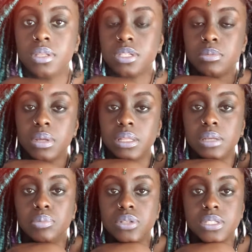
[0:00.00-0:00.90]
This could be a
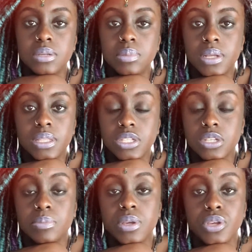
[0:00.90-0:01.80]
Libra sibling. This
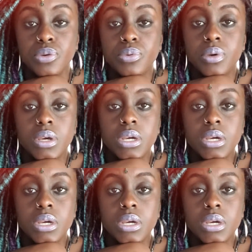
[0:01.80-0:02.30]
could be you.